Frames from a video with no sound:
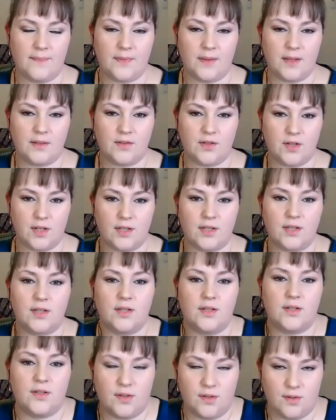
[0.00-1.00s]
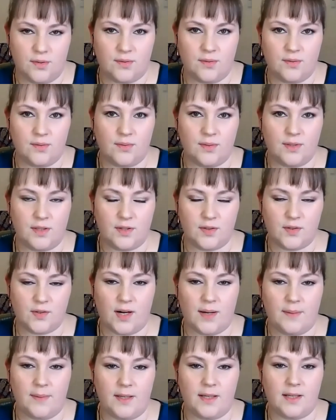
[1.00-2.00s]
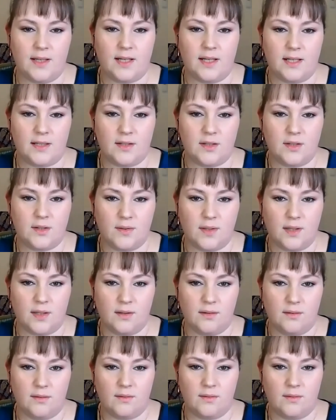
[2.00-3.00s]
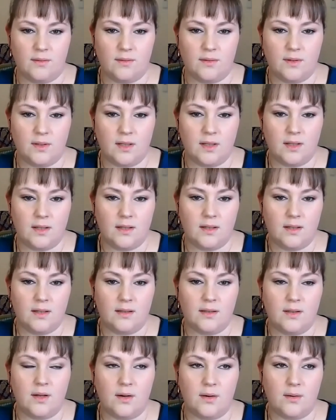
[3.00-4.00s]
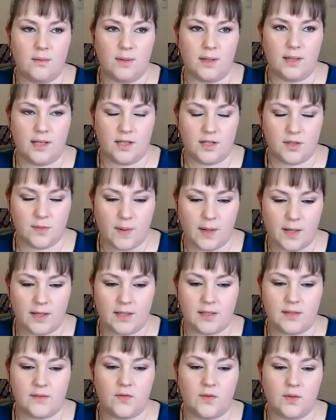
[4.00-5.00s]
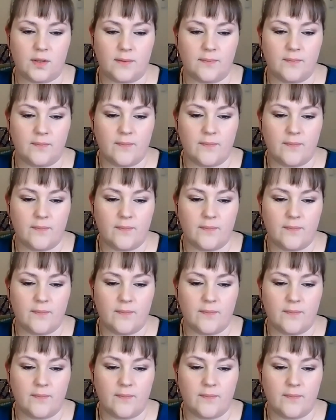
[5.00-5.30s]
just to describe it and so that you know what each part is for.